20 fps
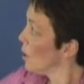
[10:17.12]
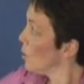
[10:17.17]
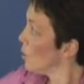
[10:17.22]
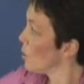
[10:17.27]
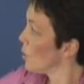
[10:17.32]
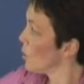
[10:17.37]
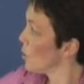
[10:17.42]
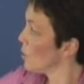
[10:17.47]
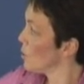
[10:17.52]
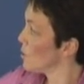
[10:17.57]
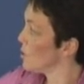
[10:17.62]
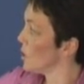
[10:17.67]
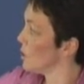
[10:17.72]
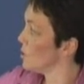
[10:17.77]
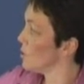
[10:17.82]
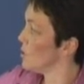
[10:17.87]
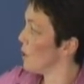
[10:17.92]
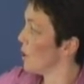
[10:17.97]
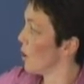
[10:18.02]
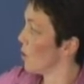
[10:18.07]
You can also
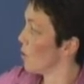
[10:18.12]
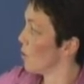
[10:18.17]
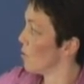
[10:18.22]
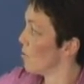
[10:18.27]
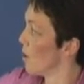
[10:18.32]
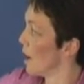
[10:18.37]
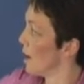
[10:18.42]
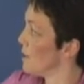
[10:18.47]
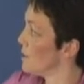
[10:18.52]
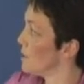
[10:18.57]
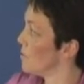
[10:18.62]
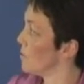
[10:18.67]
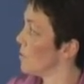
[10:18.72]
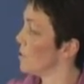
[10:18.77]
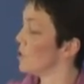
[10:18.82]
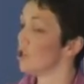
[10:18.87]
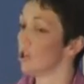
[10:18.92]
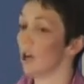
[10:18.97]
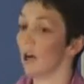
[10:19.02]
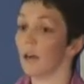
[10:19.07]
see on the right of
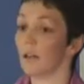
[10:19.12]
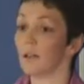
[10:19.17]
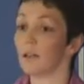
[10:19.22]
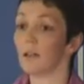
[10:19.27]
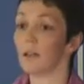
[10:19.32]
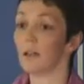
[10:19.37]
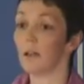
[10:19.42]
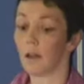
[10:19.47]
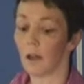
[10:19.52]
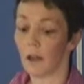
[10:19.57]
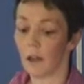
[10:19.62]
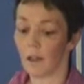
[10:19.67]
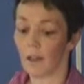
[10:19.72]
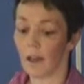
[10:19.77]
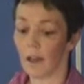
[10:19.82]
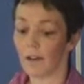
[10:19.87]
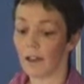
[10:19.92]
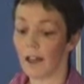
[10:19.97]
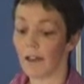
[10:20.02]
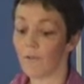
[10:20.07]
the chart
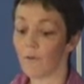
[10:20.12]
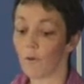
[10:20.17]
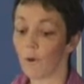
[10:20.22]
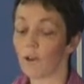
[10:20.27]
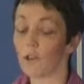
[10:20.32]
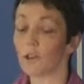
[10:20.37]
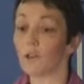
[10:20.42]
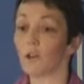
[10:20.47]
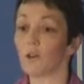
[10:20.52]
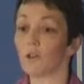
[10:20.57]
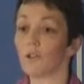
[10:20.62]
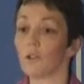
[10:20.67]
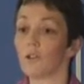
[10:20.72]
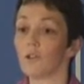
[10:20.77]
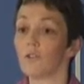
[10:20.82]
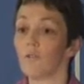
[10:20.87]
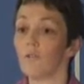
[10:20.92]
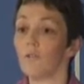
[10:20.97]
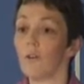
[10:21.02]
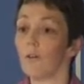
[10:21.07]
that F1
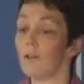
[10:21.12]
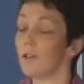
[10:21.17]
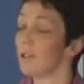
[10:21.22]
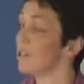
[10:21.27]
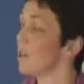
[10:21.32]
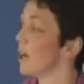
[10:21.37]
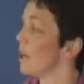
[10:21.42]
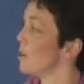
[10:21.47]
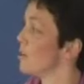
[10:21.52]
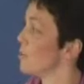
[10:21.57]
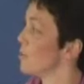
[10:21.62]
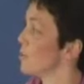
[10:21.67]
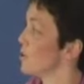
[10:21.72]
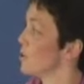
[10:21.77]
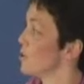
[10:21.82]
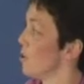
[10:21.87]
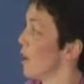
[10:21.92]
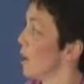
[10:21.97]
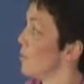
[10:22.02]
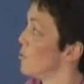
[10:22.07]
doctors very seldom
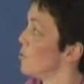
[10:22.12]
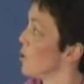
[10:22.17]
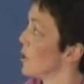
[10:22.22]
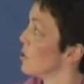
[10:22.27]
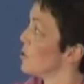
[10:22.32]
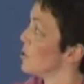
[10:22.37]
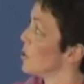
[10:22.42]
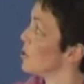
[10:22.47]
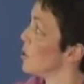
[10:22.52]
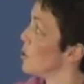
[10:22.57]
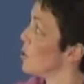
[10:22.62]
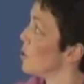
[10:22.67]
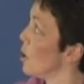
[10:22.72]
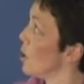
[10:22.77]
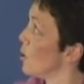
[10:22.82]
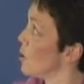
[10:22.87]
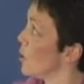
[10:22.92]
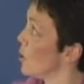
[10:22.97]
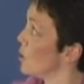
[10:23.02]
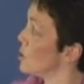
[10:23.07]
prescribe drugs that are
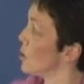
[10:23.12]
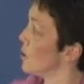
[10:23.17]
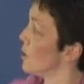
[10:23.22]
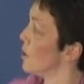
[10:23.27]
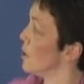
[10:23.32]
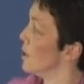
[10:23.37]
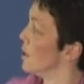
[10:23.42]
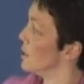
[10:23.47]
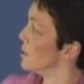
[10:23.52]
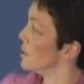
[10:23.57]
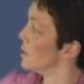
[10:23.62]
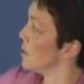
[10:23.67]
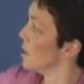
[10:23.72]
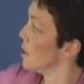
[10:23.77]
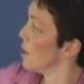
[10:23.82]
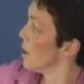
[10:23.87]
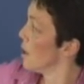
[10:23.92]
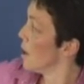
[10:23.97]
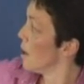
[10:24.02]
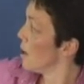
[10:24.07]
not on the list.
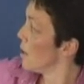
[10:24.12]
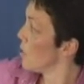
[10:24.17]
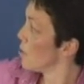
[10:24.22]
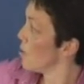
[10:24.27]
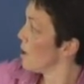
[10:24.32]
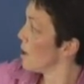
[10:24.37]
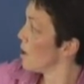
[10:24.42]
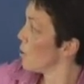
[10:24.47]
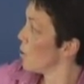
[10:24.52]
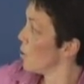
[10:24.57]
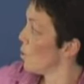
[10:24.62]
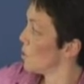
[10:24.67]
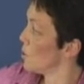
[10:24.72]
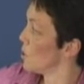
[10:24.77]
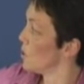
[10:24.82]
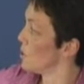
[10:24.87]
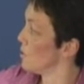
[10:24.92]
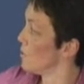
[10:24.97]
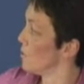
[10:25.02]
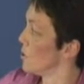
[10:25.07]

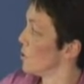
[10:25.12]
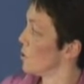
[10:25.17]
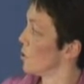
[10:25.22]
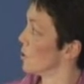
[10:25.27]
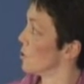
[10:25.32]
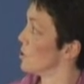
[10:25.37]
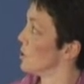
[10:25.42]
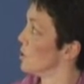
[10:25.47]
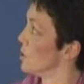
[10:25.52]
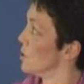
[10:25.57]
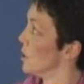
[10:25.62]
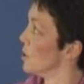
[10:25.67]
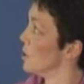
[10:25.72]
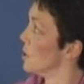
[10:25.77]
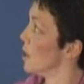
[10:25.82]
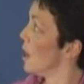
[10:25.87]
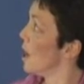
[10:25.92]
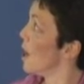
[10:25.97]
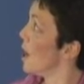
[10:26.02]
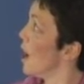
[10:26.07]
3/4 of the doctors
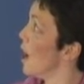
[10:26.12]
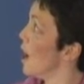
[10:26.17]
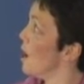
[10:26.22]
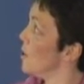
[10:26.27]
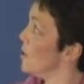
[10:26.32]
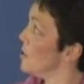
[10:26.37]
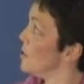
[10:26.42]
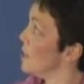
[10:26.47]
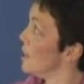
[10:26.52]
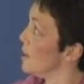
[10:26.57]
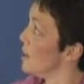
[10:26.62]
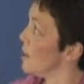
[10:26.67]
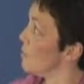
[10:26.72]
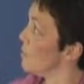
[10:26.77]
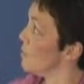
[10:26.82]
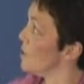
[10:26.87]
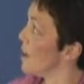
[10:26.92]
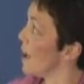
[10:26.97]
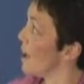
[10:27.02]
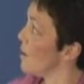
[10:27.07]
had
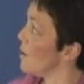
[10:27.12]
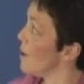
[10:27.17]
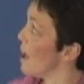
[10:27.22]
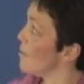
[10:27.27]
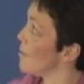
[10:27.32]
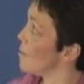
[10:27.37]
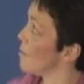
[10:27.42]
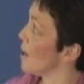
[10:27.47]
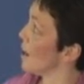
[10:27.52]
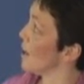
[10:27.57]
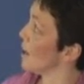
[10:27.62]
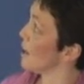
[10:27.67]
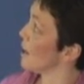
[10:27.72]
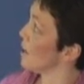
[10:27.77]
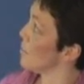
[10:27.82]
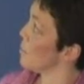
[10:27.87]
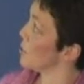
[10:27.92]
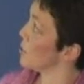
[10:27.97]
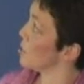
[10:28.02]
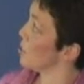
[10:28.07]
never
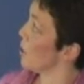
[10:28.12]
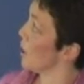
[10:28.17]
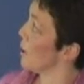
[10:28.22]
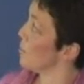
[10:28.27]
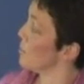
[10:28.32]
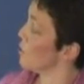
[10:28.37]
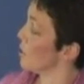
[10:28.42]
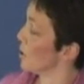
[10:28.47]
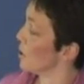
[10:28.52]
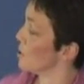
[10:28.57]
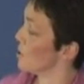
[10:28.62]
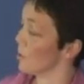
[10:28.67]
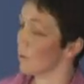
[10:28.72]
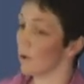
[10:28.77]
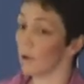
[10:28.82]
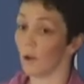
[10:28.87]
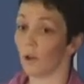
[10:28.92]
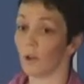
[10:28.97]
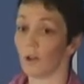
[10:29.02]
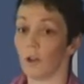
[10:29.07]
regularly prescribed drugs that
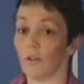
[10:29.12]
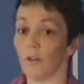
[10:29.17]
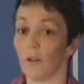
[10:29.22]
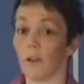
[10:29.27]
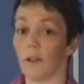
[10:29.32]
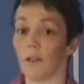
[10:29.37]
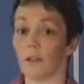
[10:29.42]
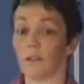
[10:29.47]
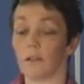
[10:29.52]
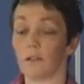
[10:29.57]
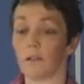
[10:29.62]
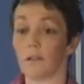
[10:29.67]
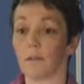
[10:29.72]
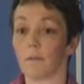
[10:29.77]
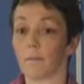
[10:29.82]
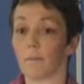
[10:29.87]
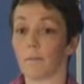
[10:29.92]
were not on the list.